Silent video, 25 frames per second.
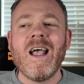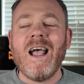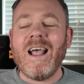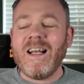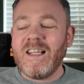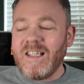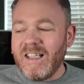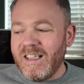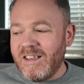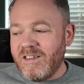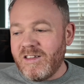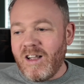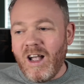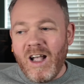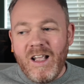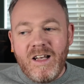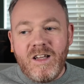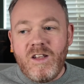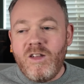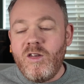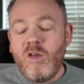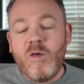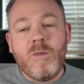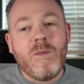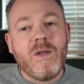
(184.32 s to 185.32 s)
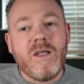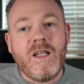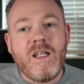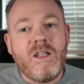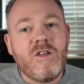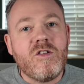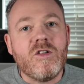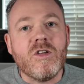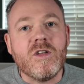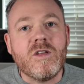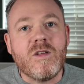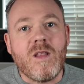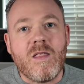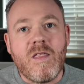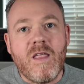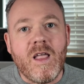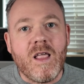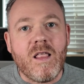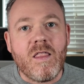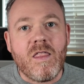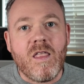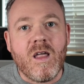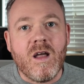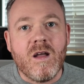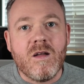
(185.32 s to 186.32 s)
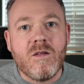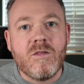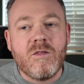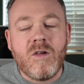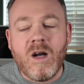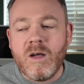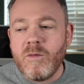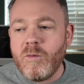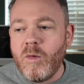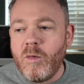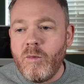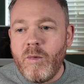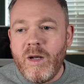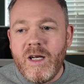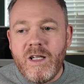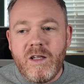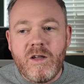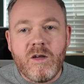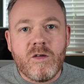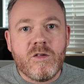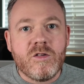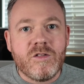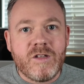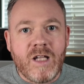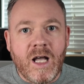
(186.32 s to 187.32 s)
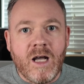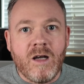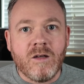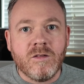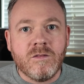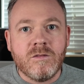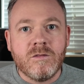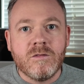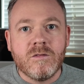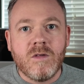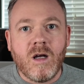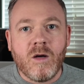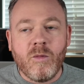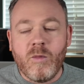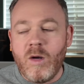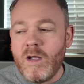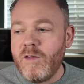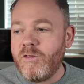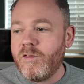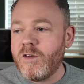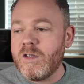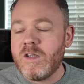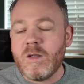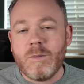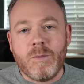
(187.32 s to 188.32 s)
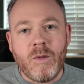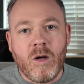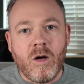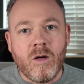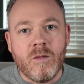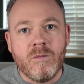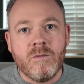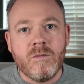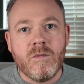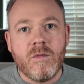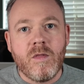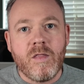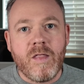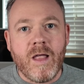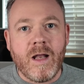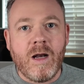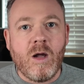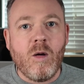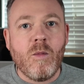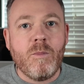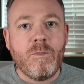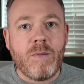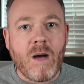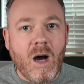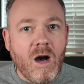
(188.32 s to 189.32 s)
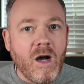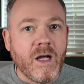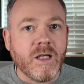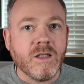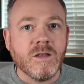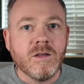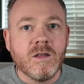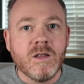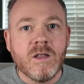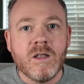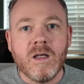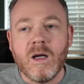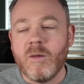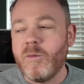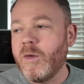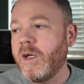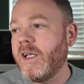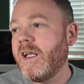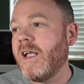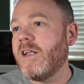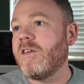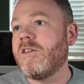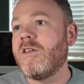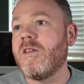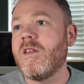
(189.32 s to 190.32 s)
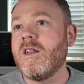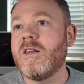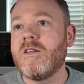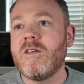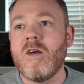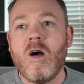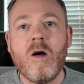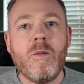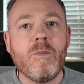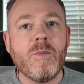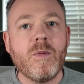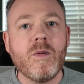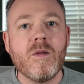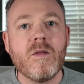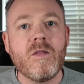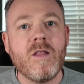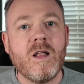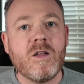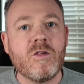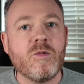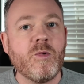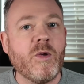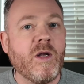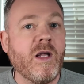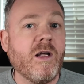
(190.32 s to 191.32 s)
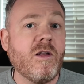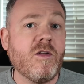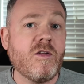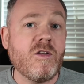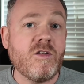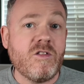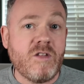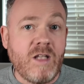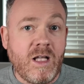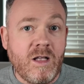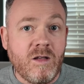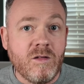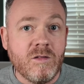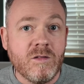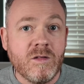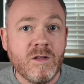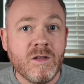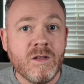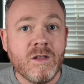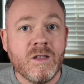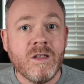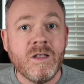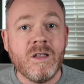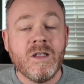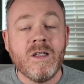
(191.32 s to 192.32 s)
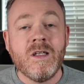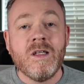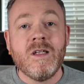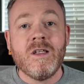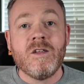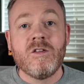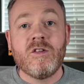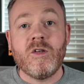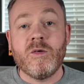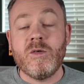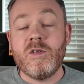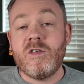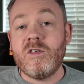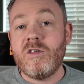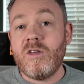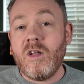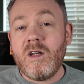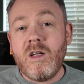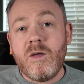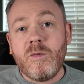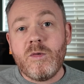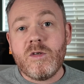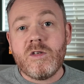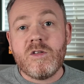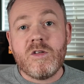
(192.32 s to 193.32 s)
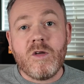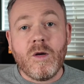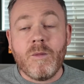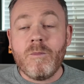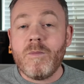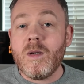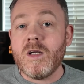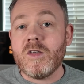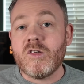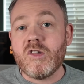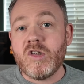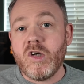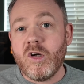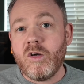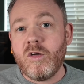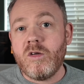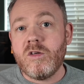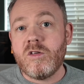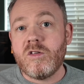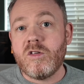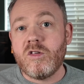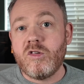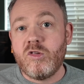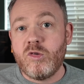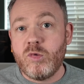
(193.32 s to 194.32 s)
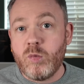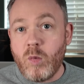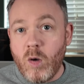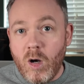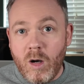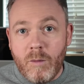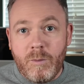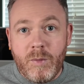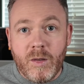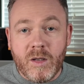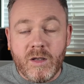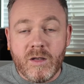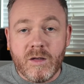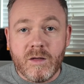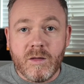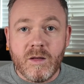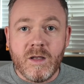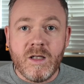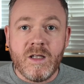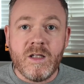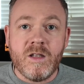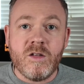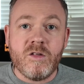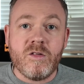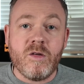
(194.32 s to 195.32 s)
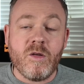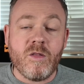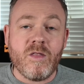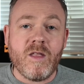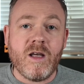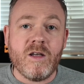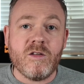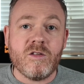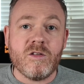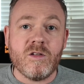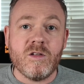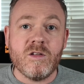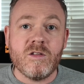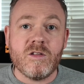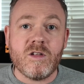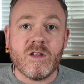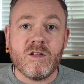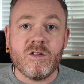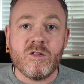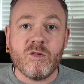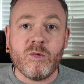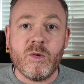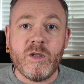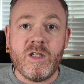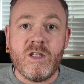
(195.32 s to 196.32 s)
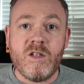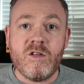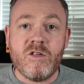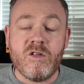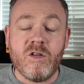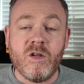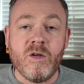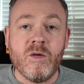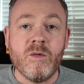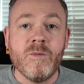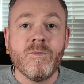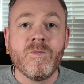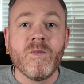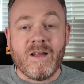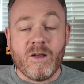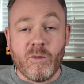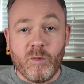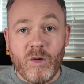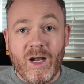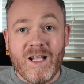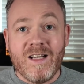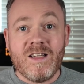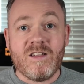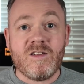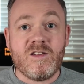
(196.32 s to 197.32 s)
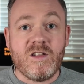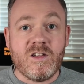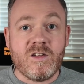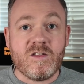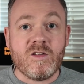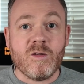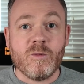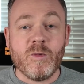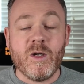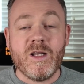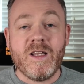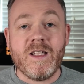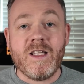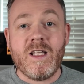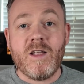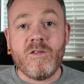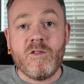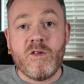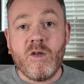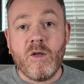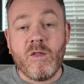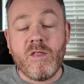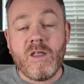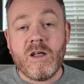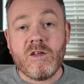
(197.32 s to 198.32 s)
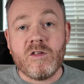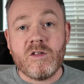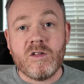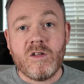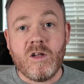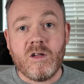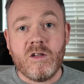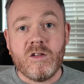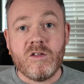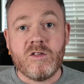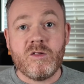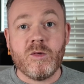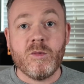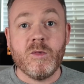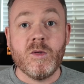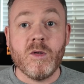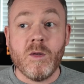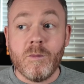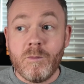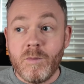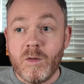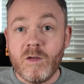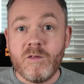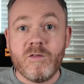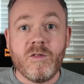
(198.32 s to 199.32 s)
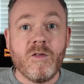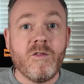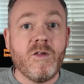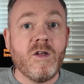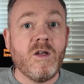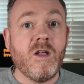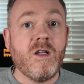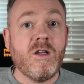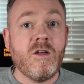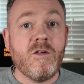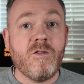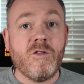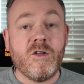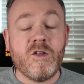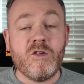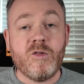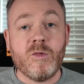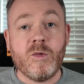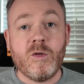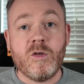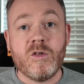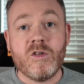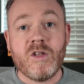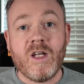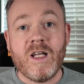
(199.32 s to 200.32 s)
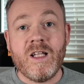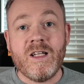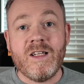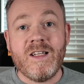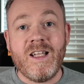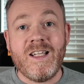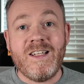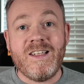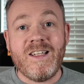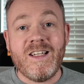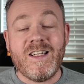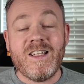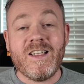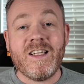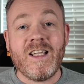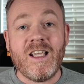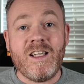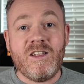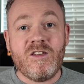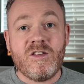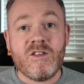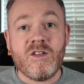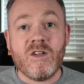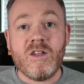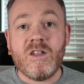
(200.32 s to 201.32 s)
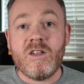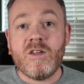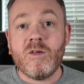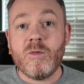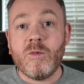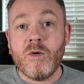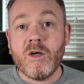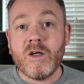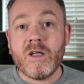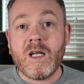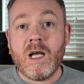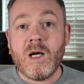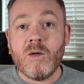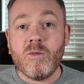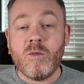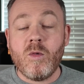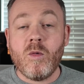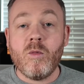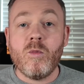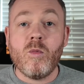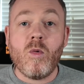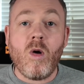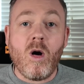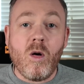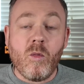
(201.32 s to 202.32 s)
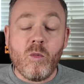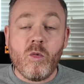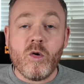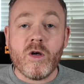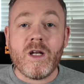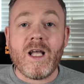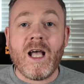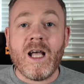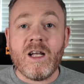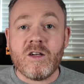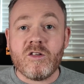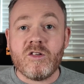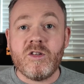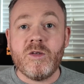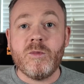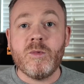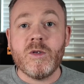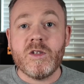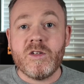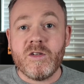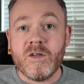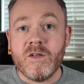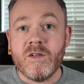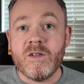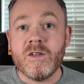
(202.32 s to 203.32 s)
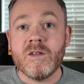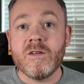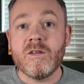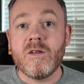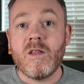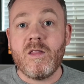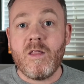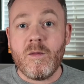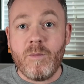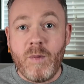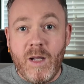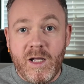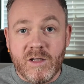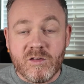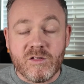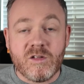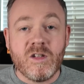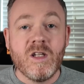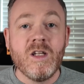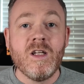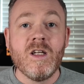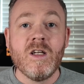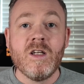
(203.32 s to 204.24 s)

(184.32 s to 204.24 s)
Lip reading: and it's kind of human nature to think that, right, well, when it goes down, I'll wait for it to bottom, then I'll buy. And when it gets to the top, that's when I'll sell. So a study was done by Charles Schwab in 2022, and they ran a system where they gave $2,000 to a number of individuals, and they did a case study to work out, well, what would actually return the best.